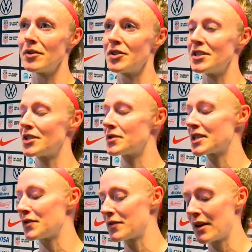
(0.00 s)
She's so
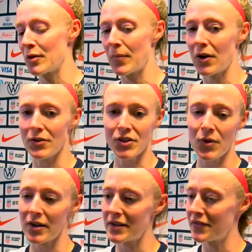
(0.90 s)
skillful on the ball, so
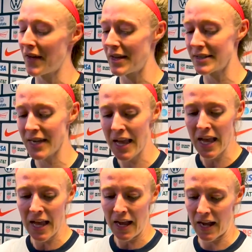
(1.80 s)
hard to defend.
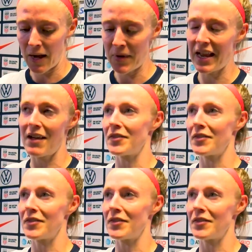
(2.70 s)
Um, and every